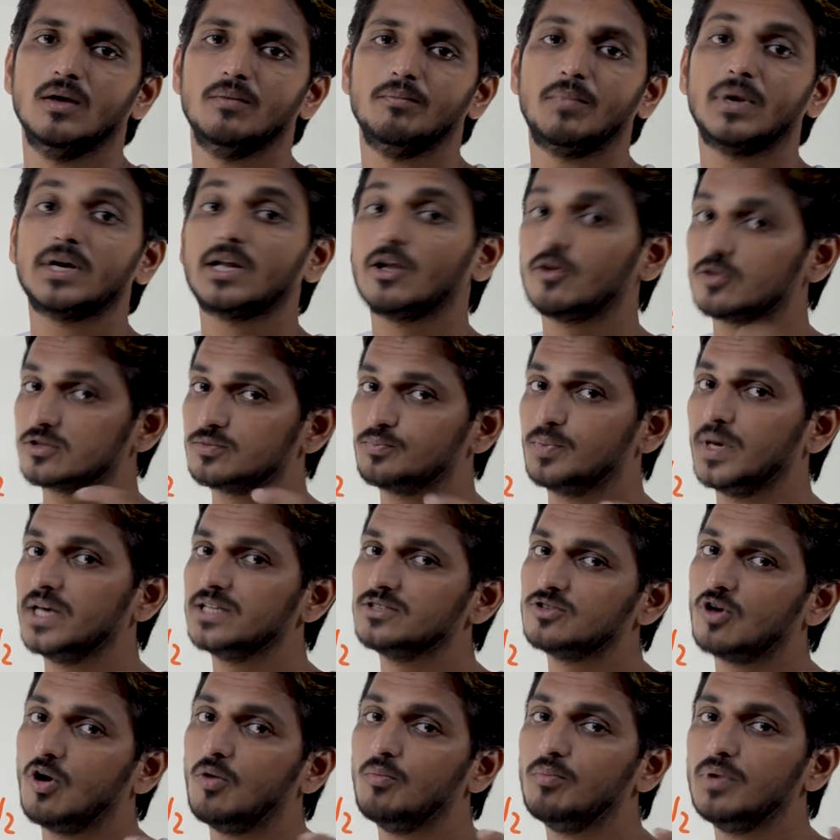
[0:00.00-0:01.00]
but our
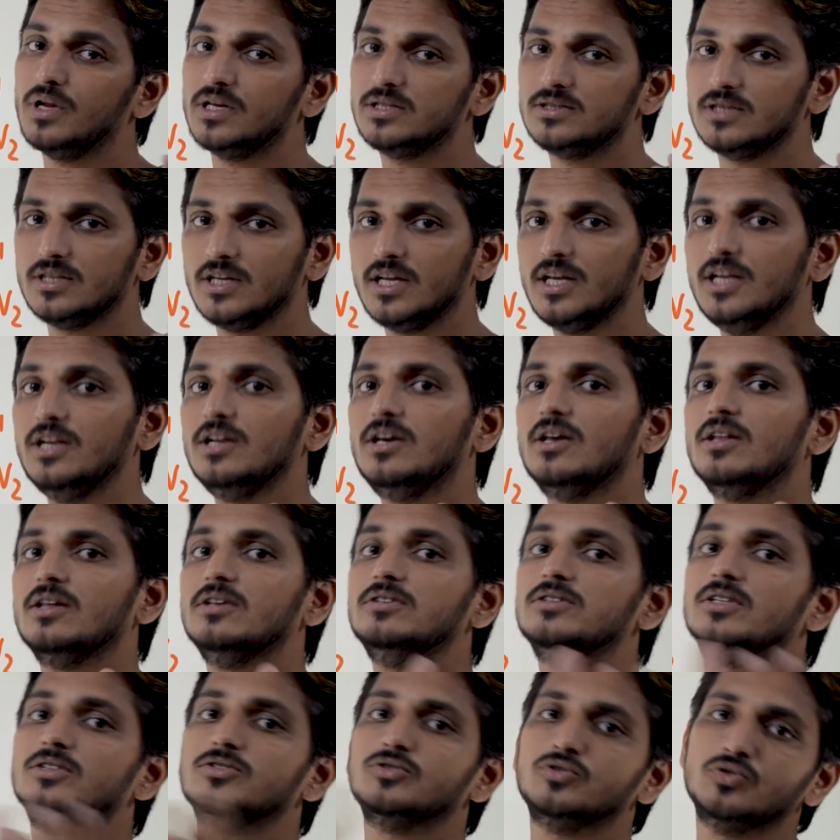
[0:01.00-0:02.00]
space complexity
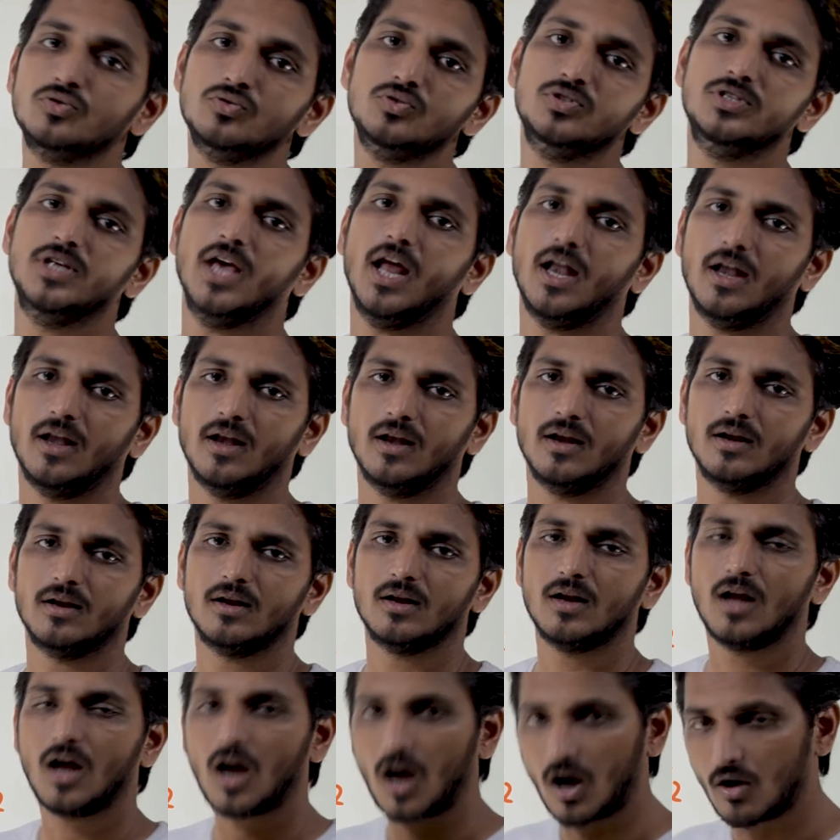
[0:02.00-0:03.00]
increases to n
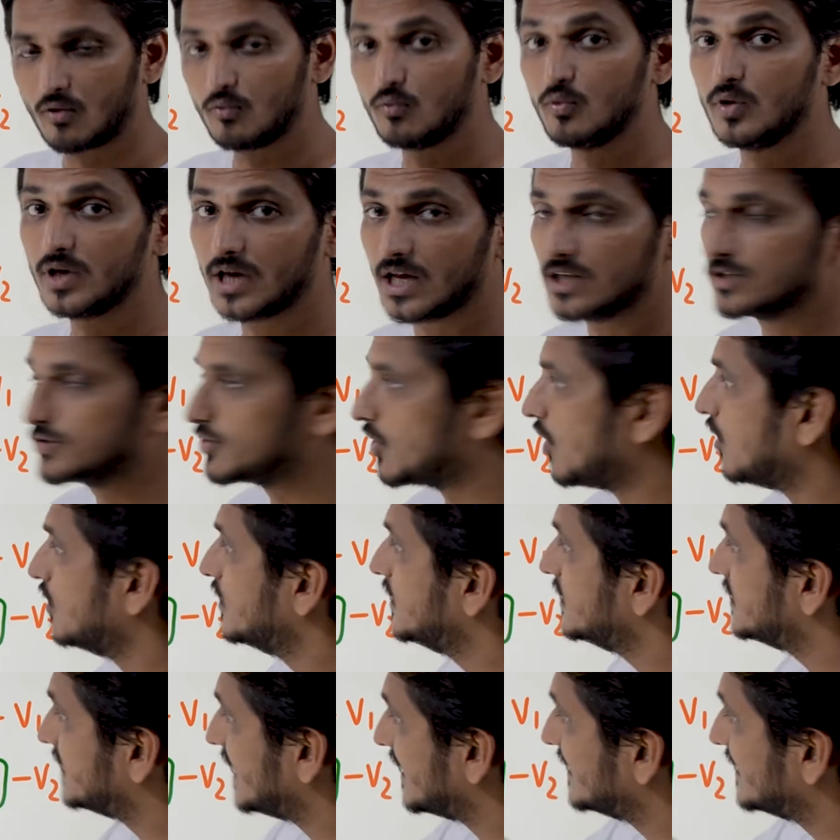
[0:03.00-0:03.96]
how we can solve this